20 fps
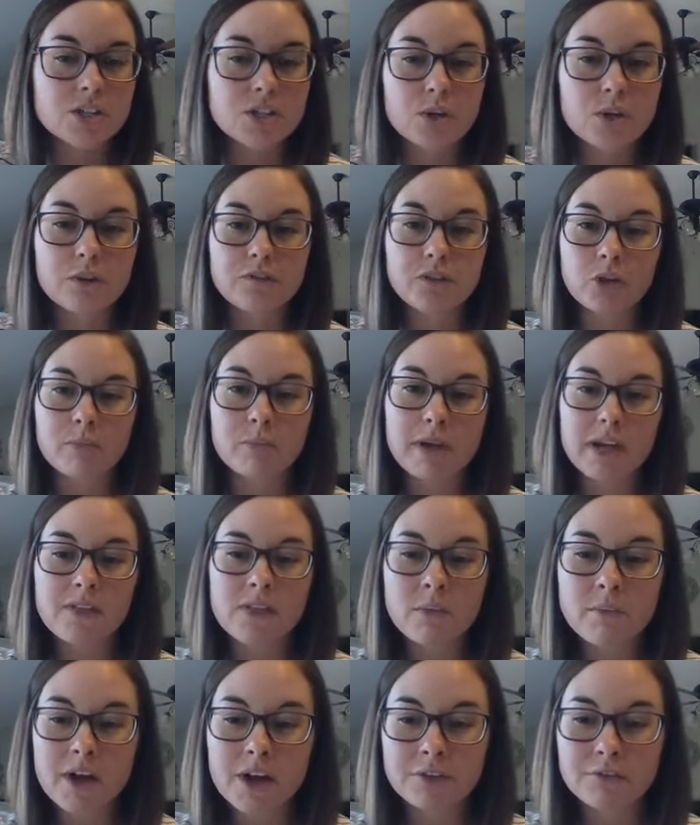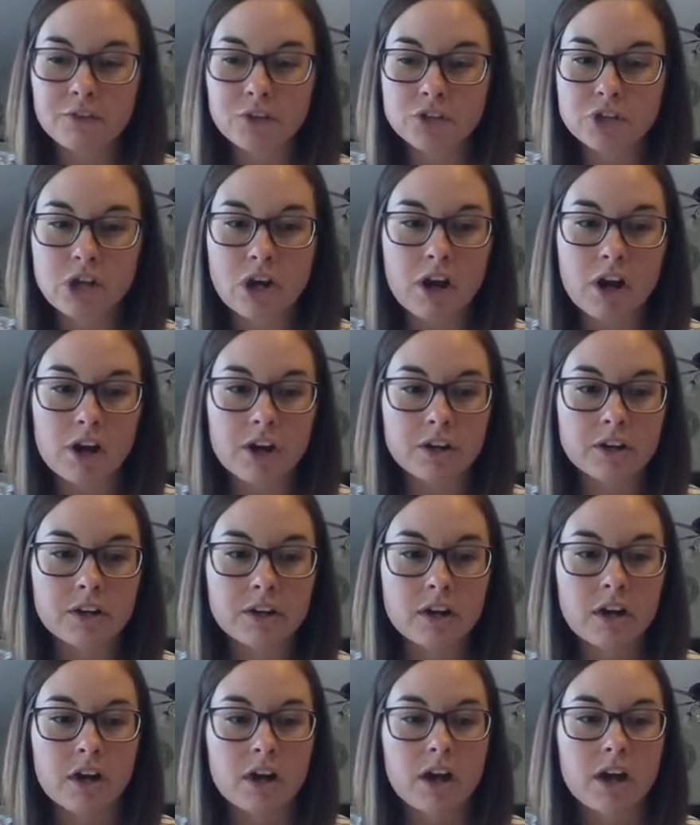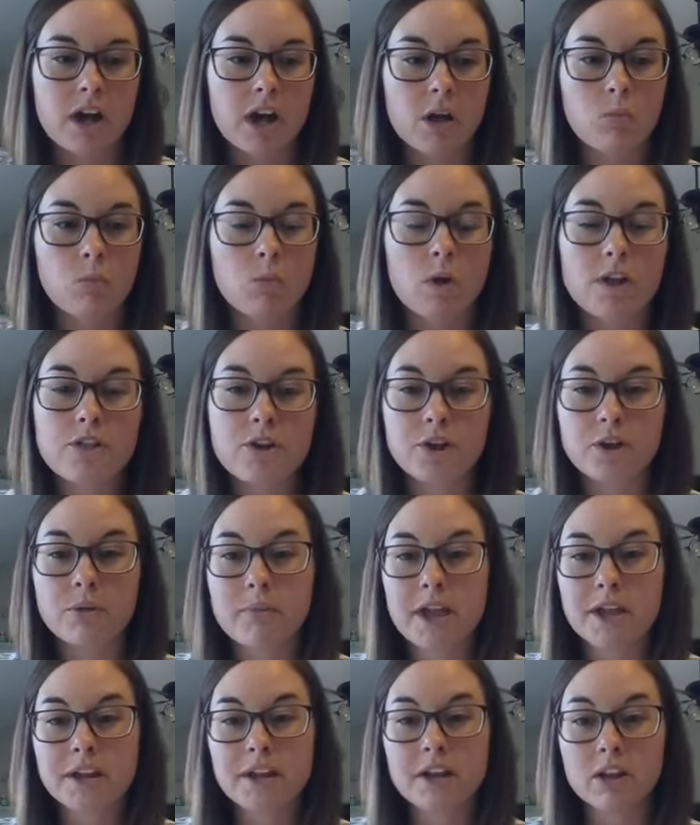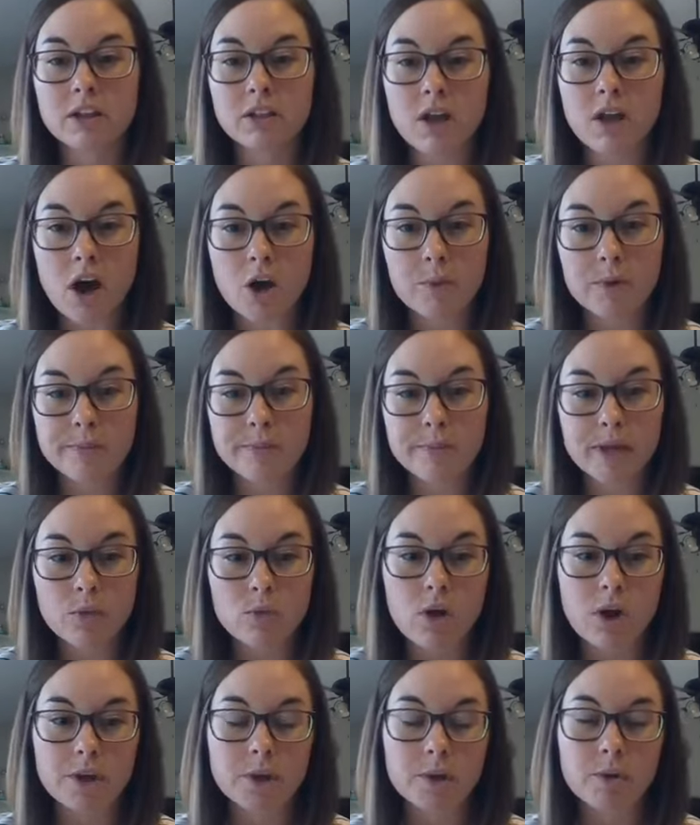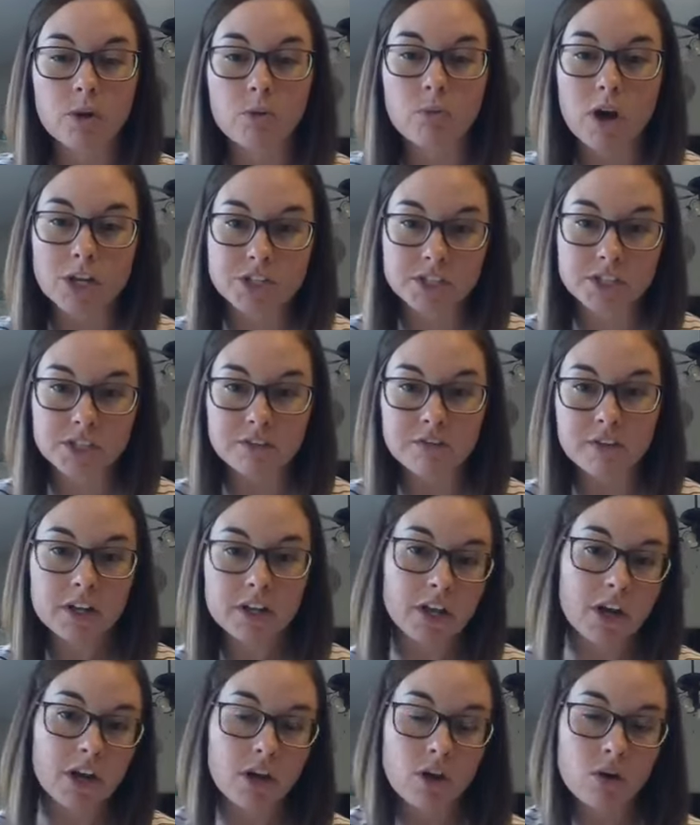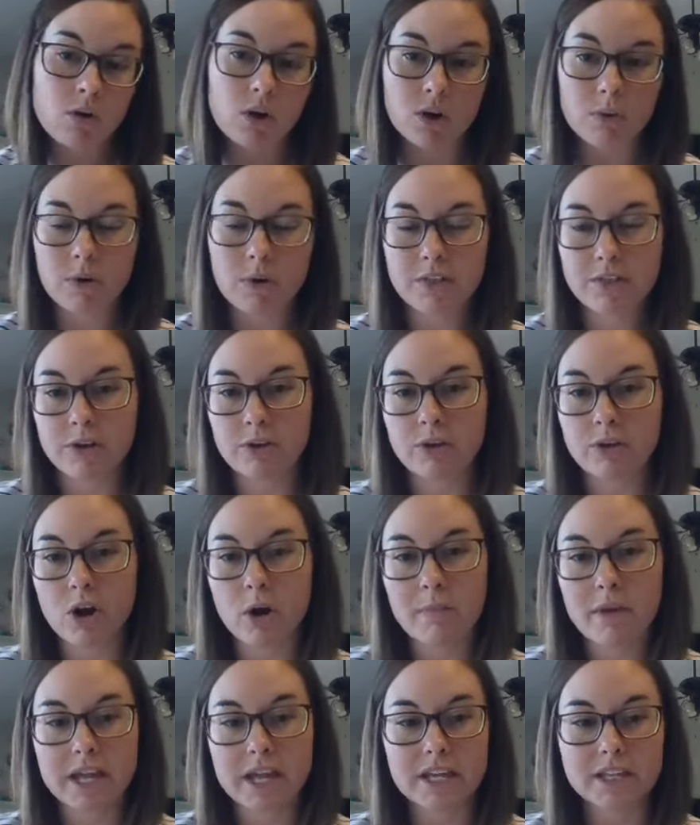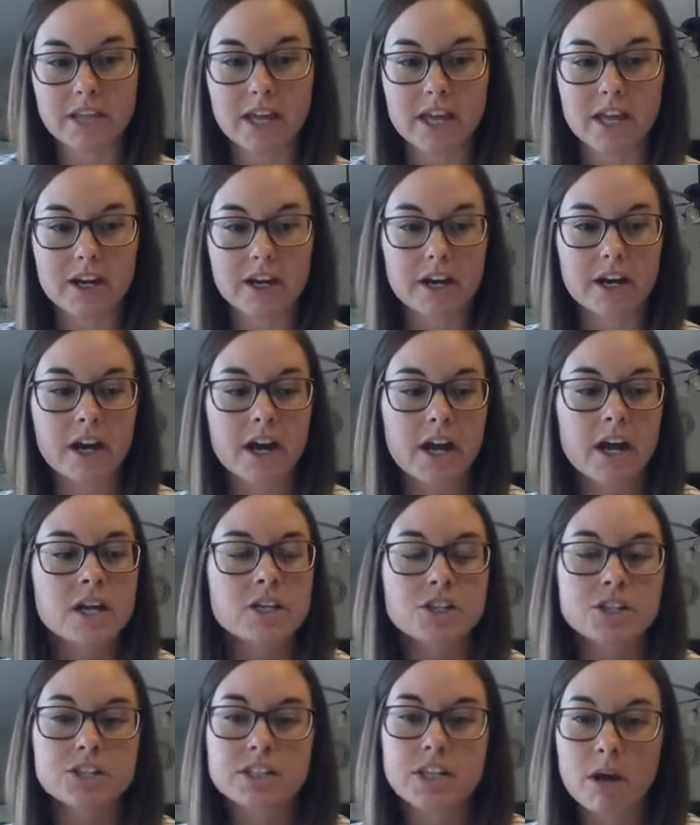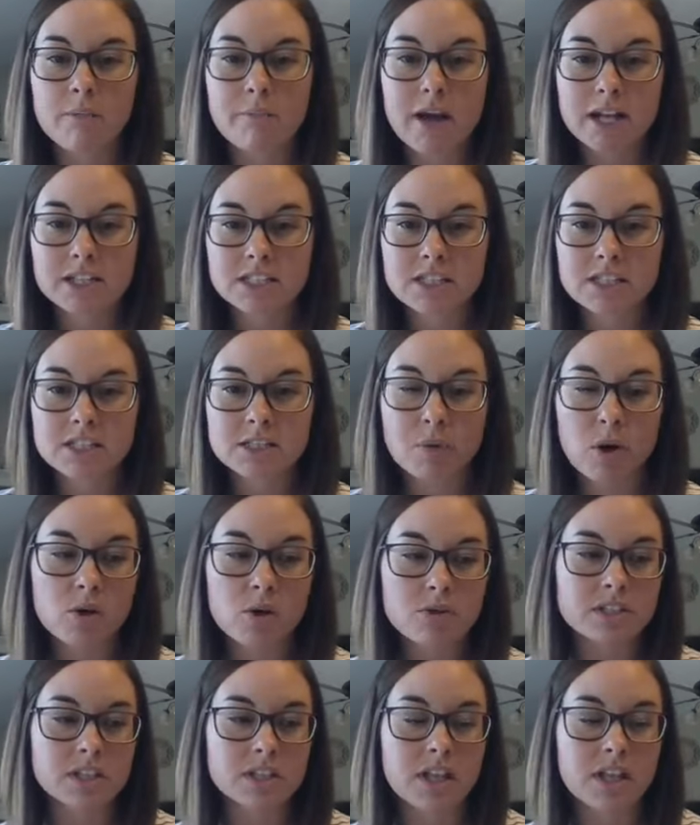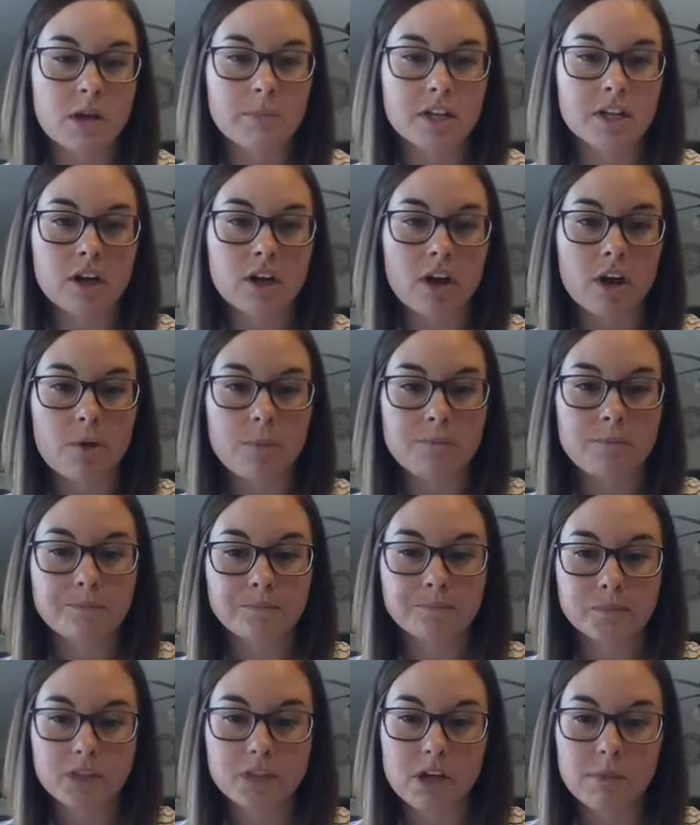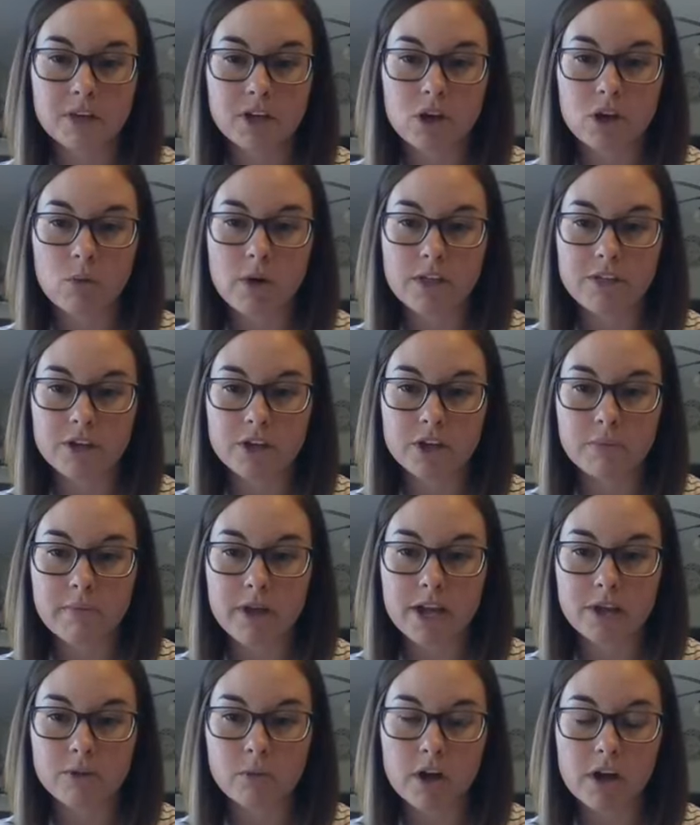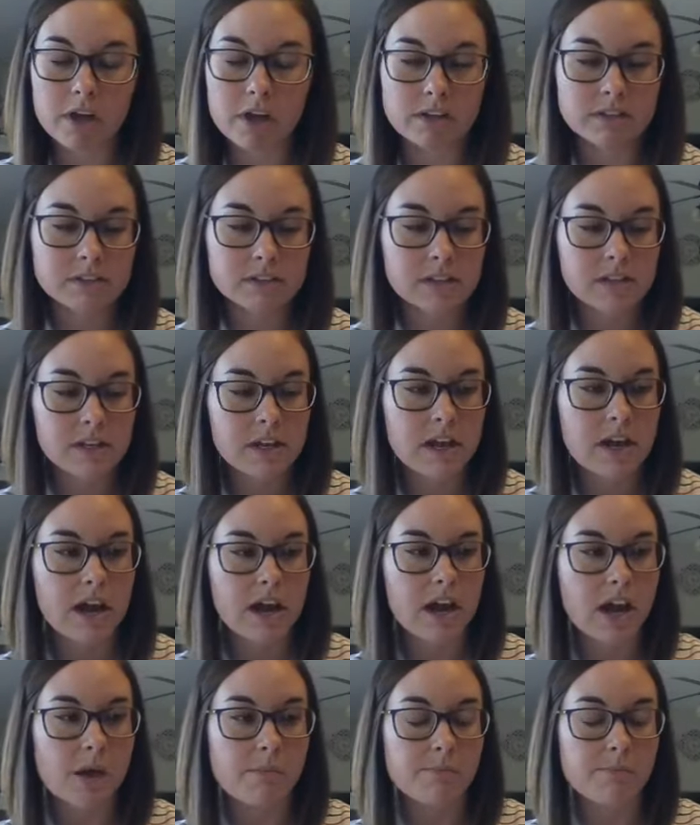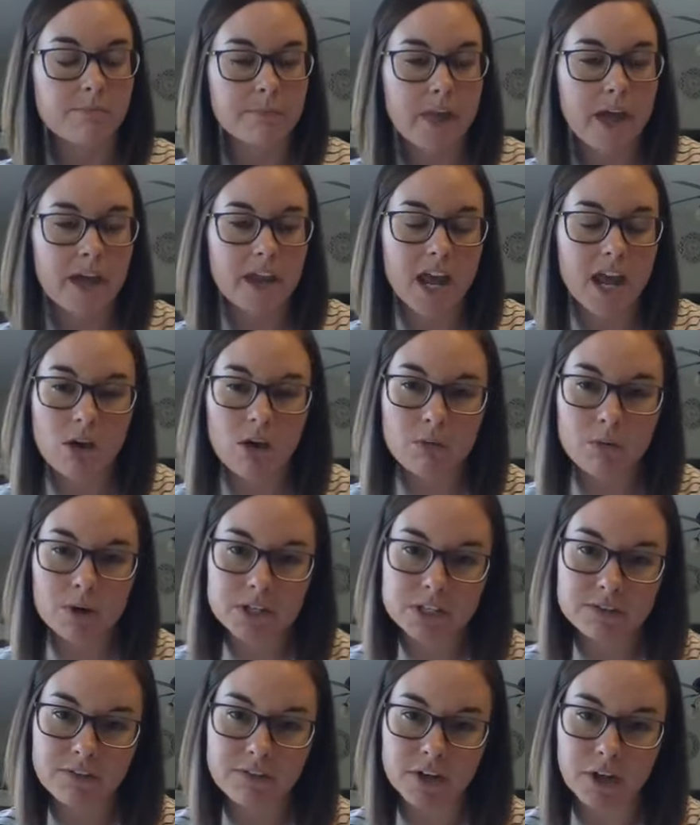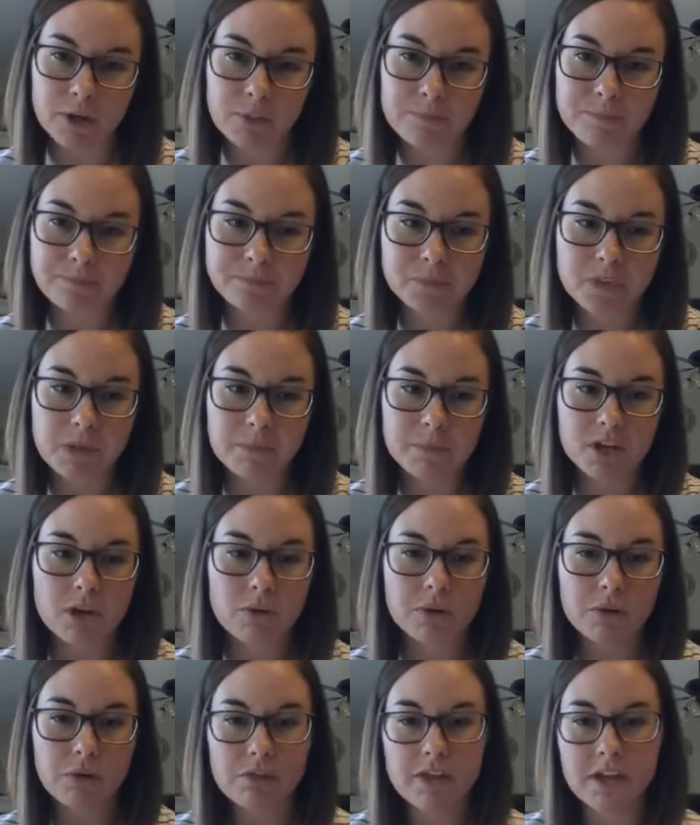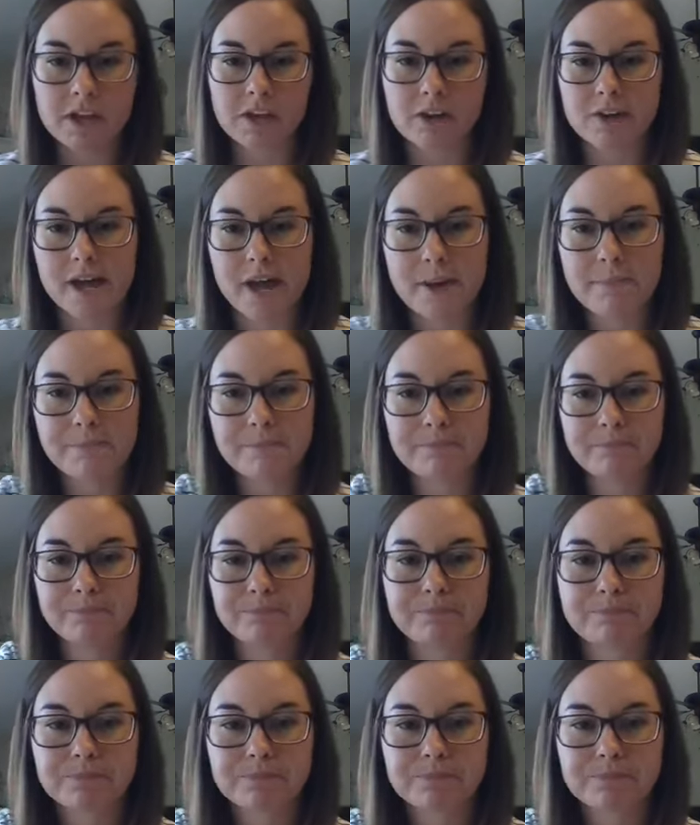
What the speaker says: So if you made my jar, whether you made it along with me while you were watching the video or whether you go make it later, just come back to this post and let me know. Let me know whether you made one and how it works for you. Let me know what you think, okay?